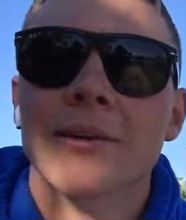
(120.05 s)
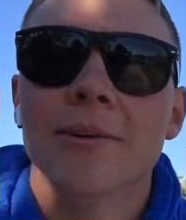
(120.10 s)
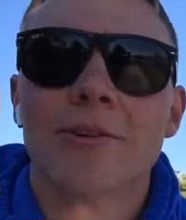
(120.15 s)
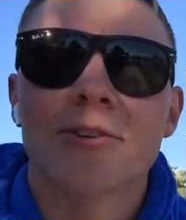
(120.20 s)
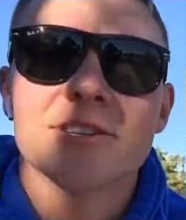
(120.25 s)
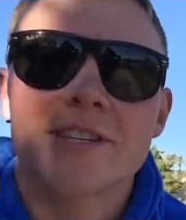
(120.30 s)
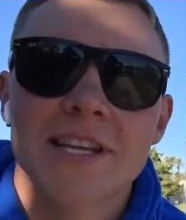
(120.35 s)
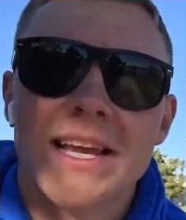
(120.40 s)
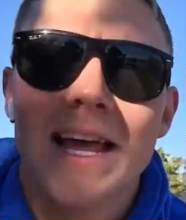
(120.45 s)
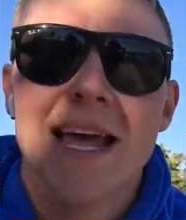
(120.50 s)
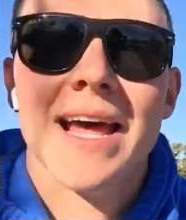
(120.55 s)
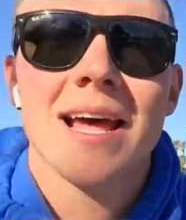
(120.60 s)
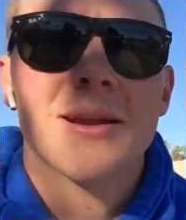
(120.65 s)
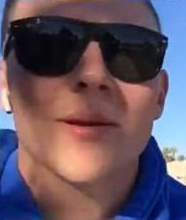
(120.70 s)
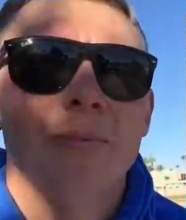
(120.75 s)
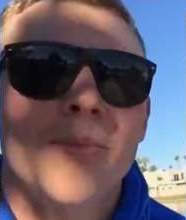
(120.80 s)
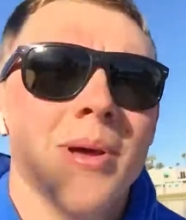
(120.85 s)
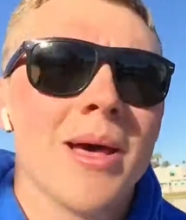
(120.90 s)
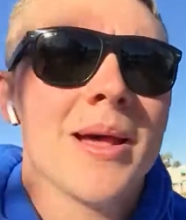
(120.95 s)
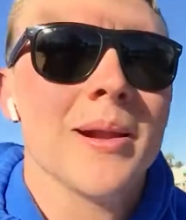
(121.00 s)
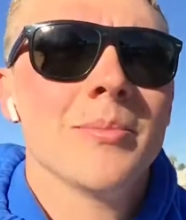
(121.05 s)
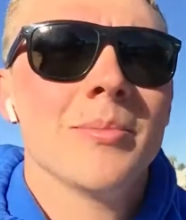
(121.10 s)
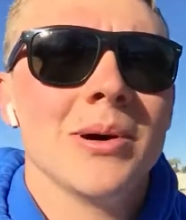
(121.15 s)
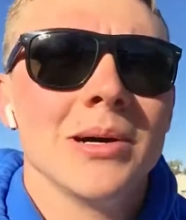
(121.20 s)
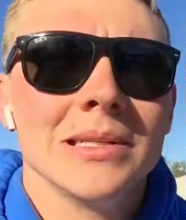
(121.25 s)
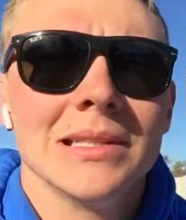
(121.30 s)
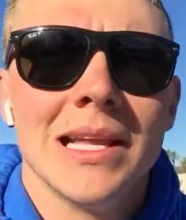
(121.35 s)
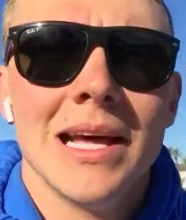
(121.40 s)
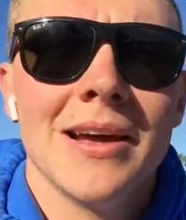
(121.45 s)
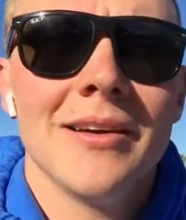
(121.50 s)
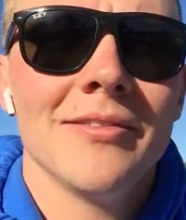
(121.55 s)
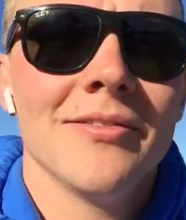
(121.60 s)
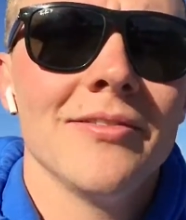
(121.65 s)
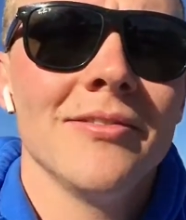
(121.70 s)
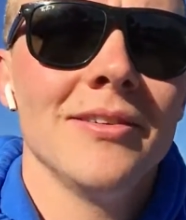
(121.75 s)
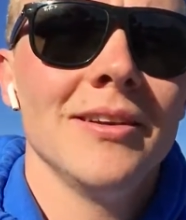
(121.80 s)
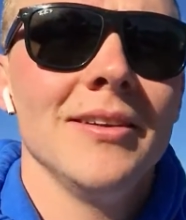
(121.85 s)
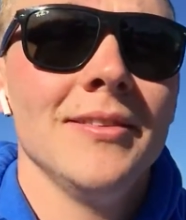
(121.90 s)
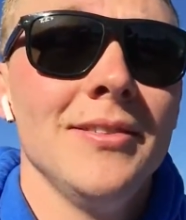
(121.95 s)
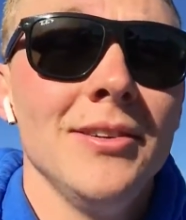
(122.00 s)
or sad or mad about life.
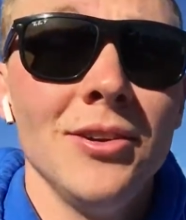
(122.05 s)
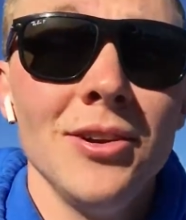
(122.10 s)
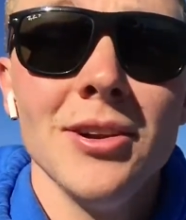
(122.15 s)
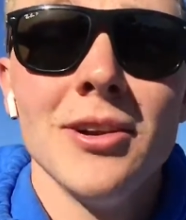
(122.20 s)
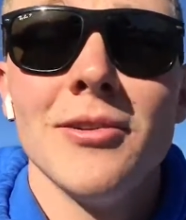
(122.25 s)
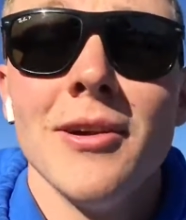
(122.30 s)
If you're